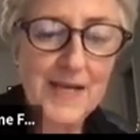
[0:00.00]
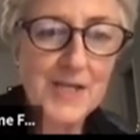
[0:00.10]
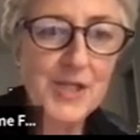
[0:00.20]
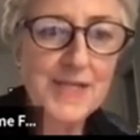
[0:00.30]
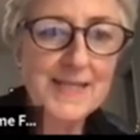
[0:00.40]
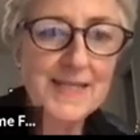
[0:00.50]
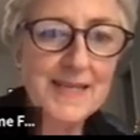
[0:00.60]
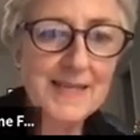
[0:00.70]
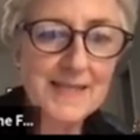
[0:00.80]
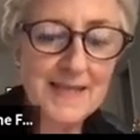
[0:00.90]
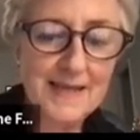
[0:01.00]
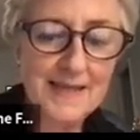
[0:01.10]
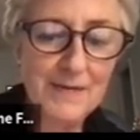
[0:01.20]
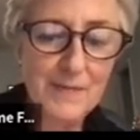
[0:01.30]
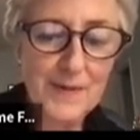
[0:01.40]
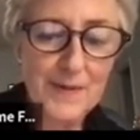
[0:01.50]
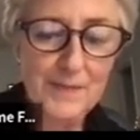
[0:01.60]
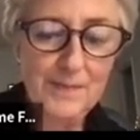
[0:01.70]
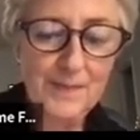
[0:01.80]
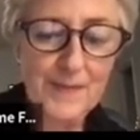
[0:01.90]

She is in a sunlit room.